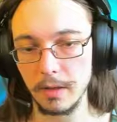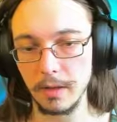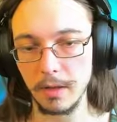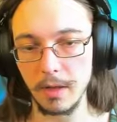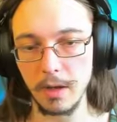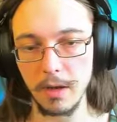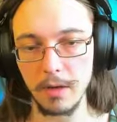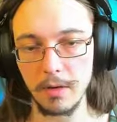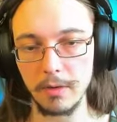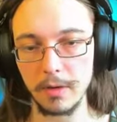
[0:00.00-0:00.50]

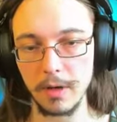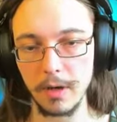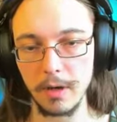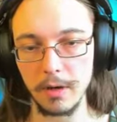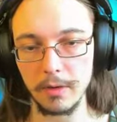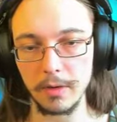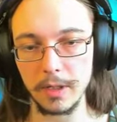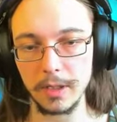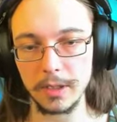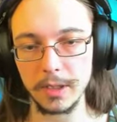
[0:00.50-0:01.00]
Oh, i
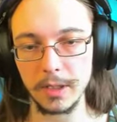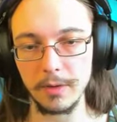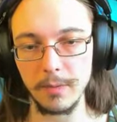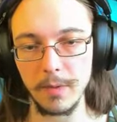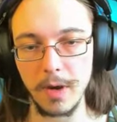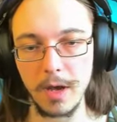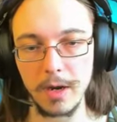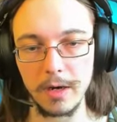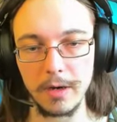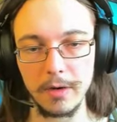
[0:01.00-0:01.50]
no, he's in the
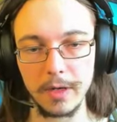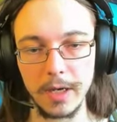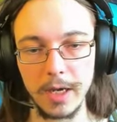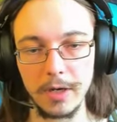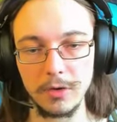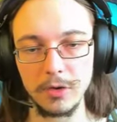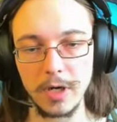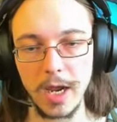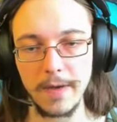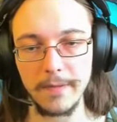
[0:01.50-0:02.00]
water. Okay,
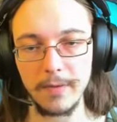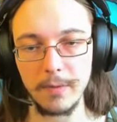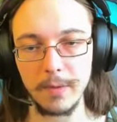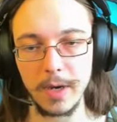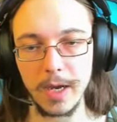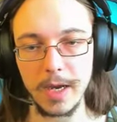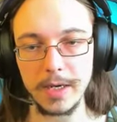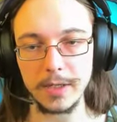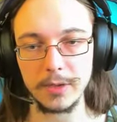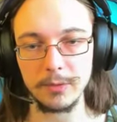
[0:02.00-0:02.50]
drive
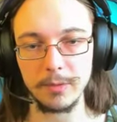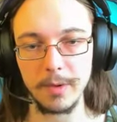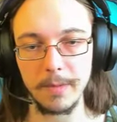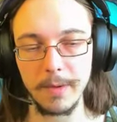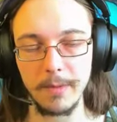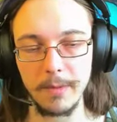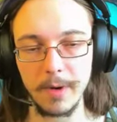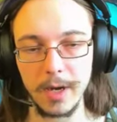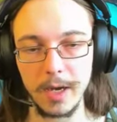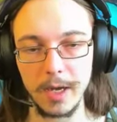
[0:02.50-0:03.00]
away, swim
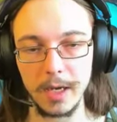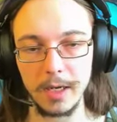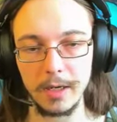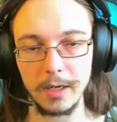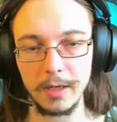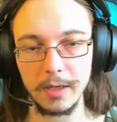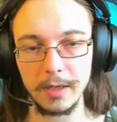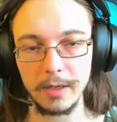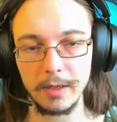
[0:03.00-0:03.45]
away.